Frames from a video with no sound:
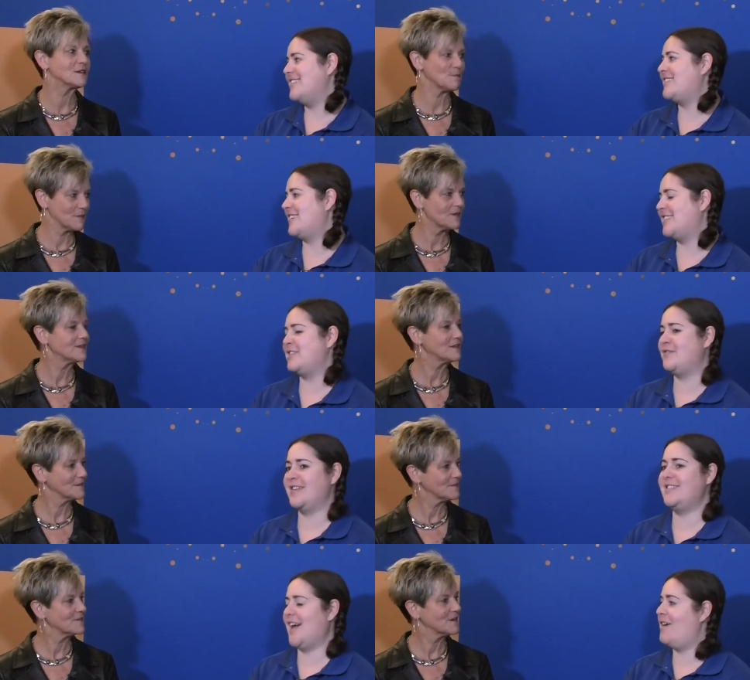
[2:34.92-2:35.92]
Speaker 1: It's it's a
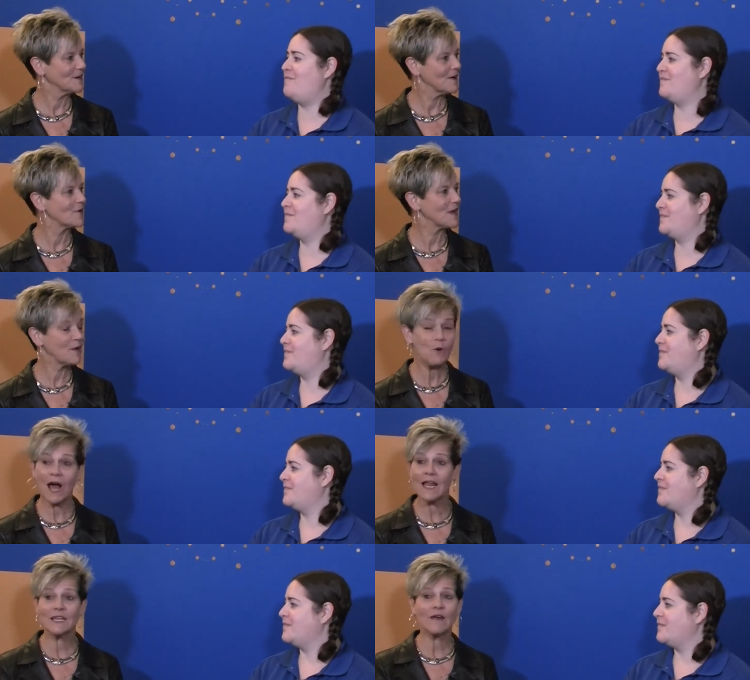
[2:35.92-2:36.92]
fun time. Okay.
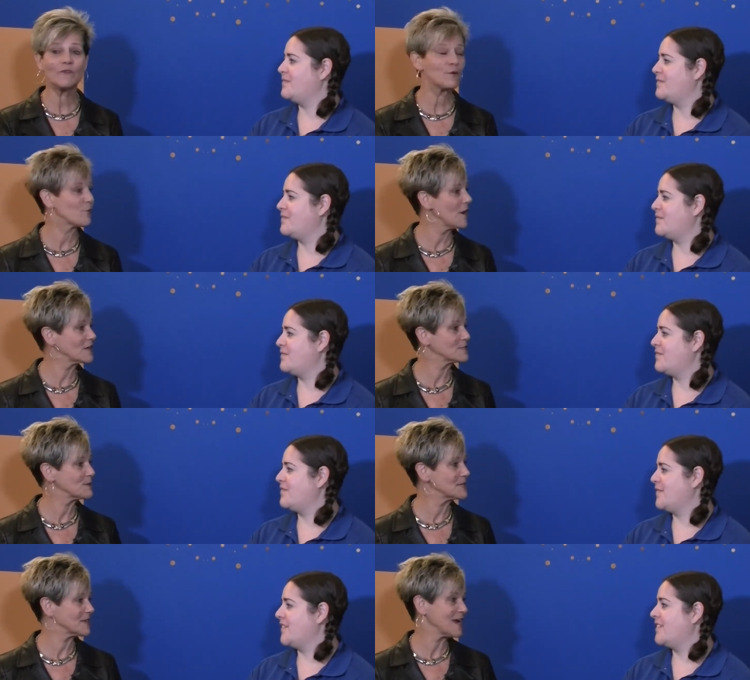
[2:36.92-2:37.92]
Well, I love your products
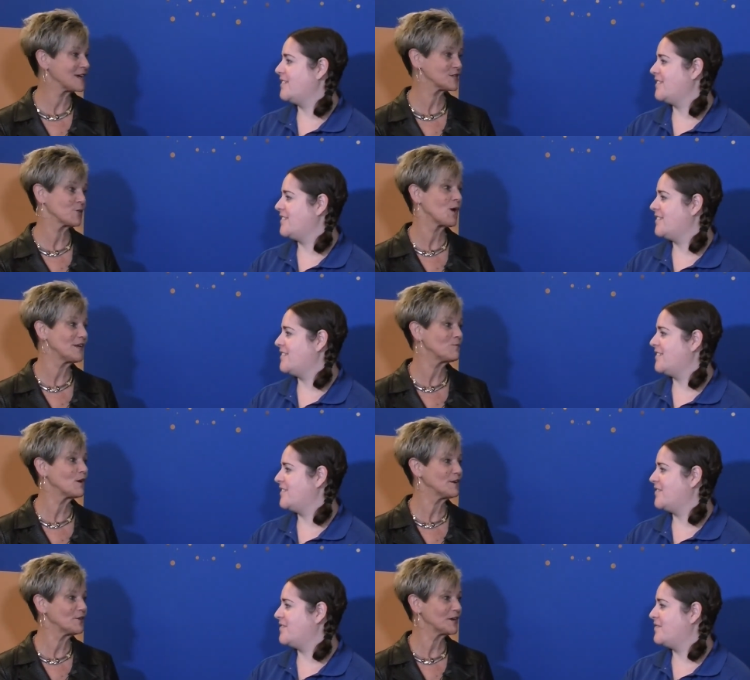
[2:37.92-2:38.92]
because I actually went in
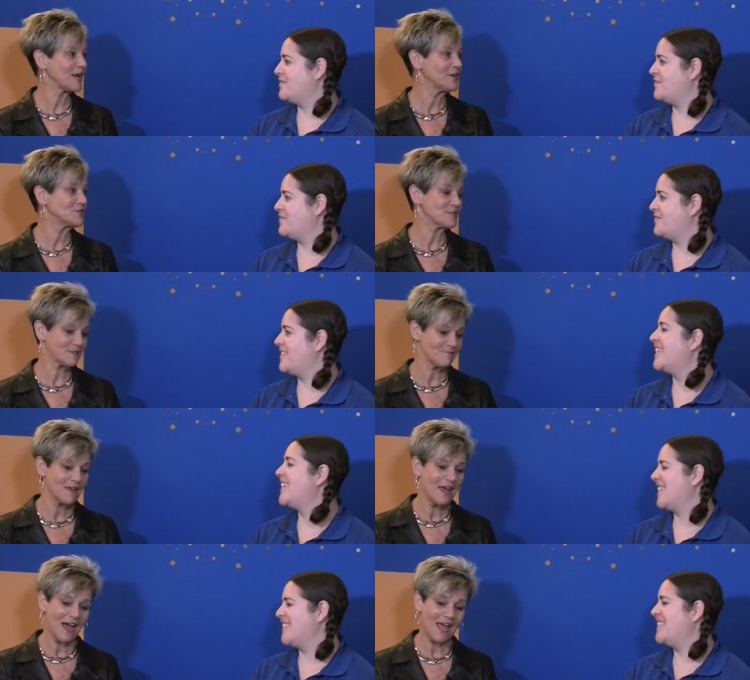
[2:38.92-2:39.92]
one of your cages and
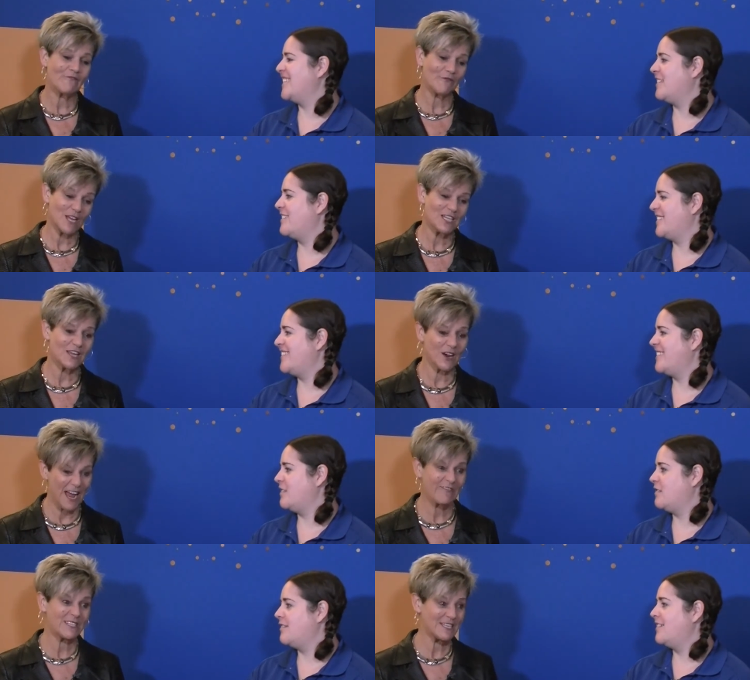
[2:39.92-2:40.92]
I had fun in there.
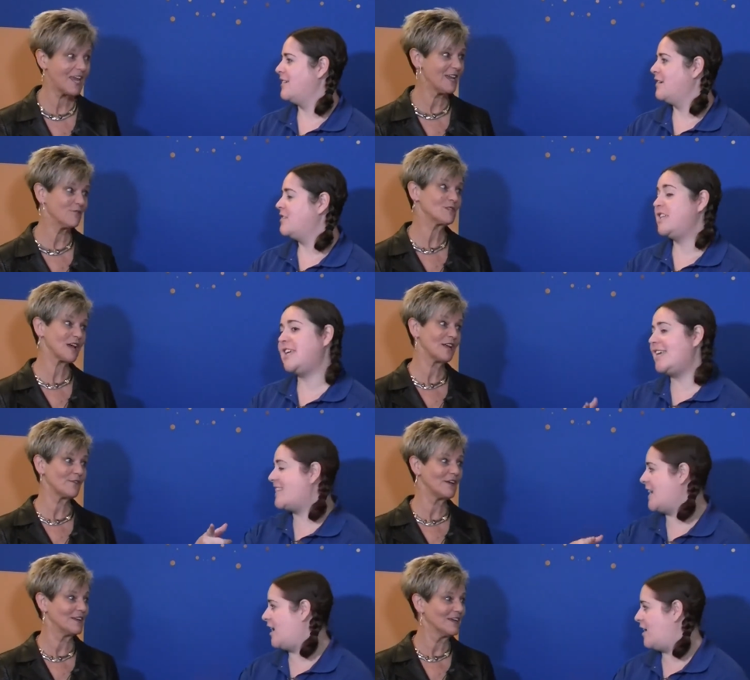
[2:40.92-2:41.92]
I have to say. did he
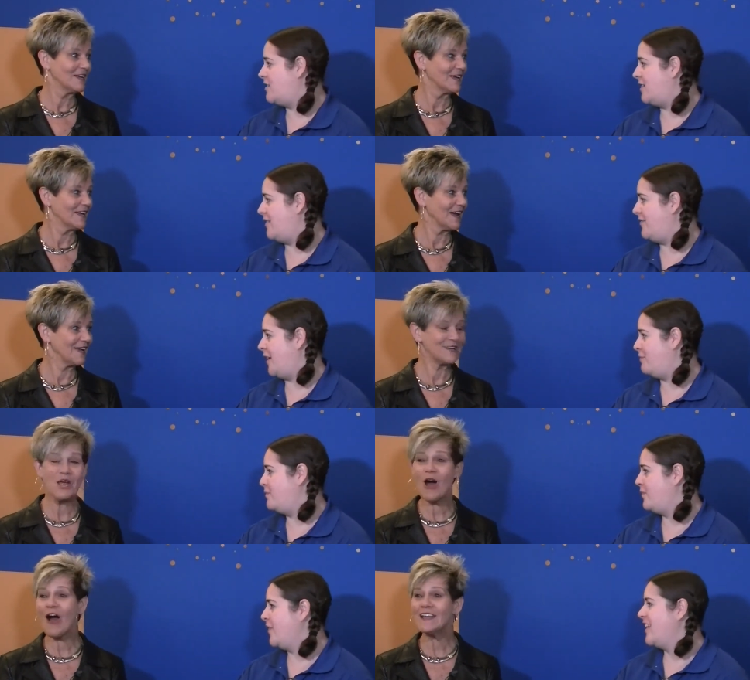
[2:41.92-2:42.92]
get fun. that on on uh, film? Uh,
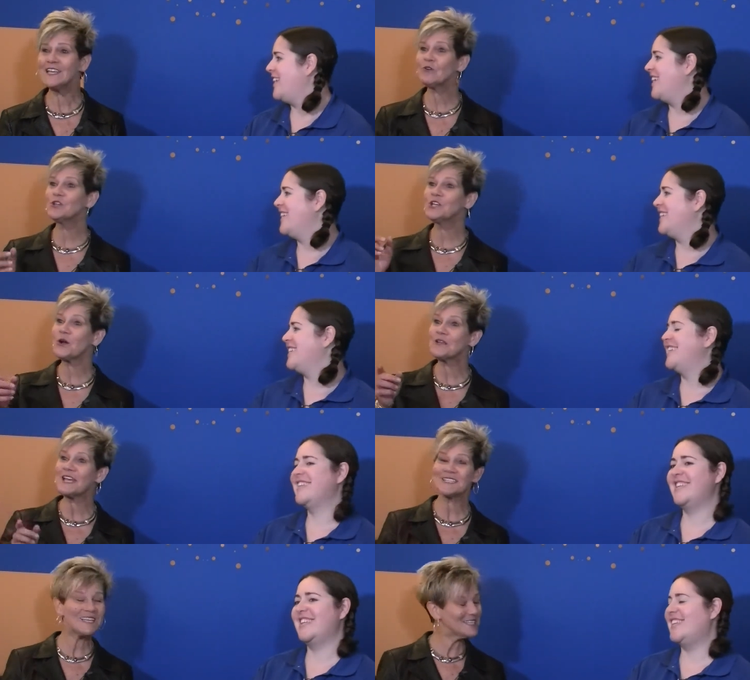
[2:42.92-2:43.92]
no, I did. You know,
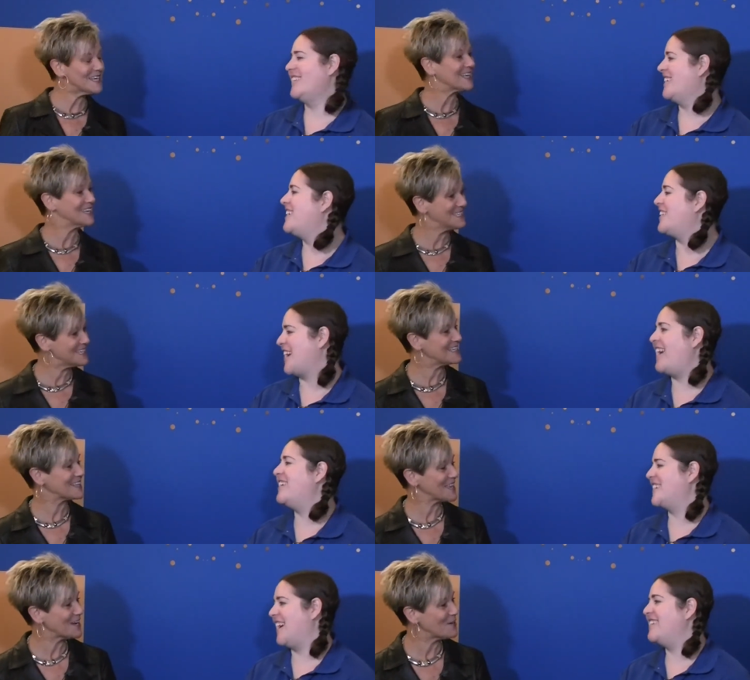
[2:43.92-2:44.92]
yes, he did. He okay, did
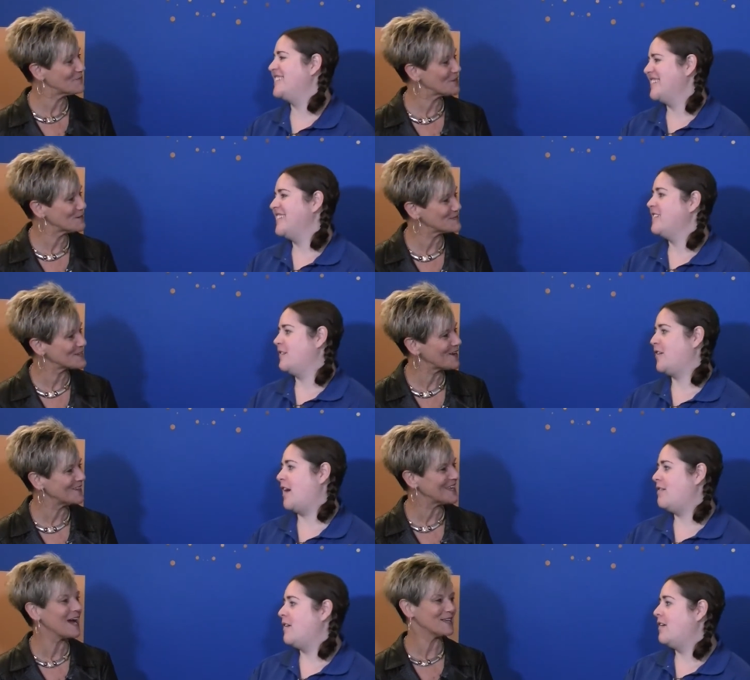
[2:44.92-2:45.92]
get okay. that on film. So
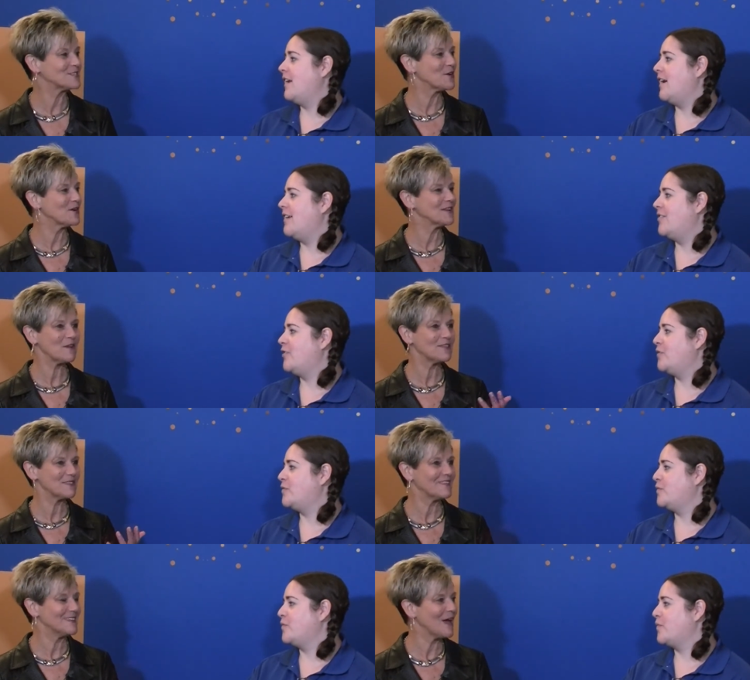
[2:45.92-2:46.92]
okay. yeah. So it, it,
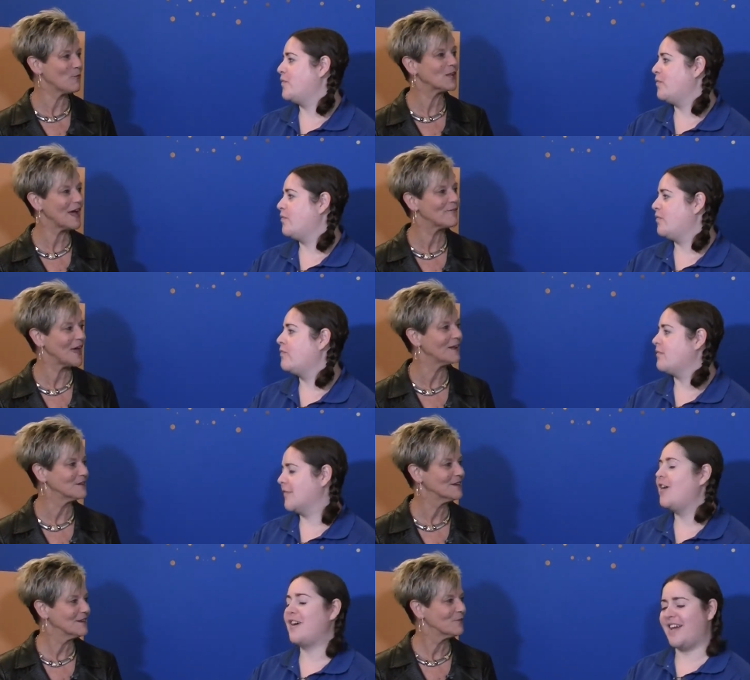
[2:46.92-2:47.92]
yeah, we'll have that.
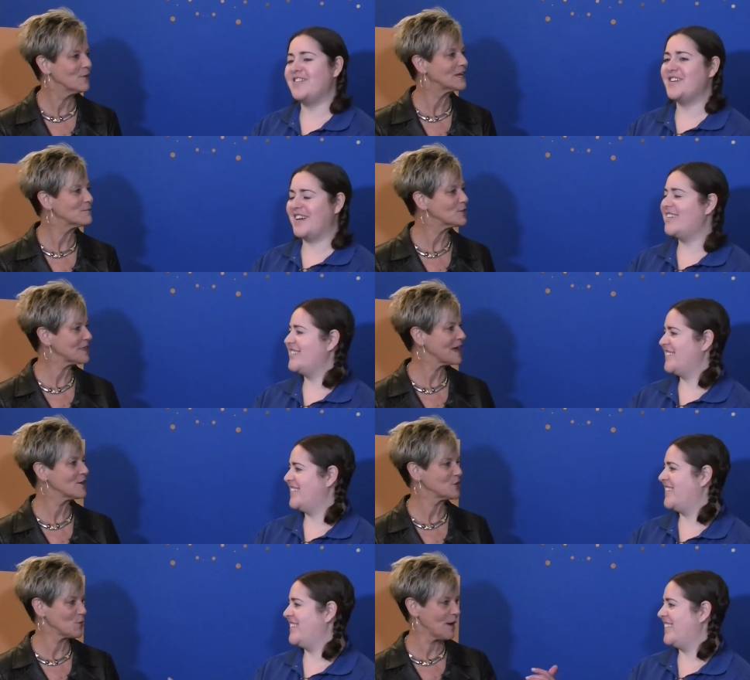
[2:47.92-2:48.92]
Okay. We okay. can put that
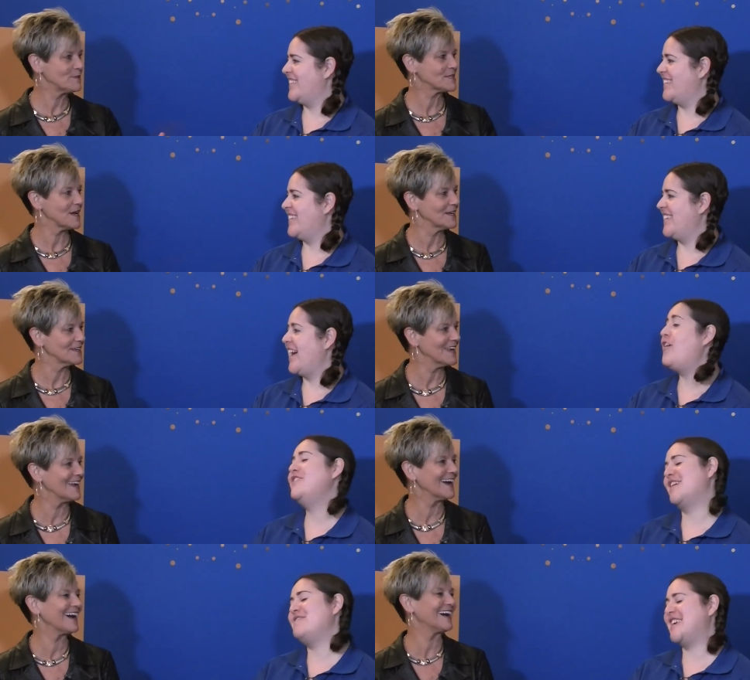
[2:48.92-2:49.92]
on your website.
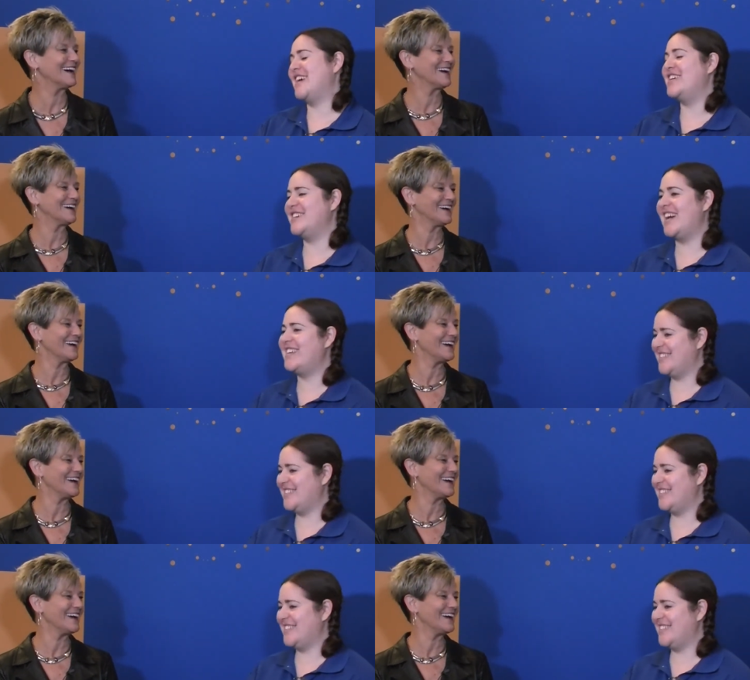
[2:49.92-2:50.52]
Oh, that'd be cute. Yeah.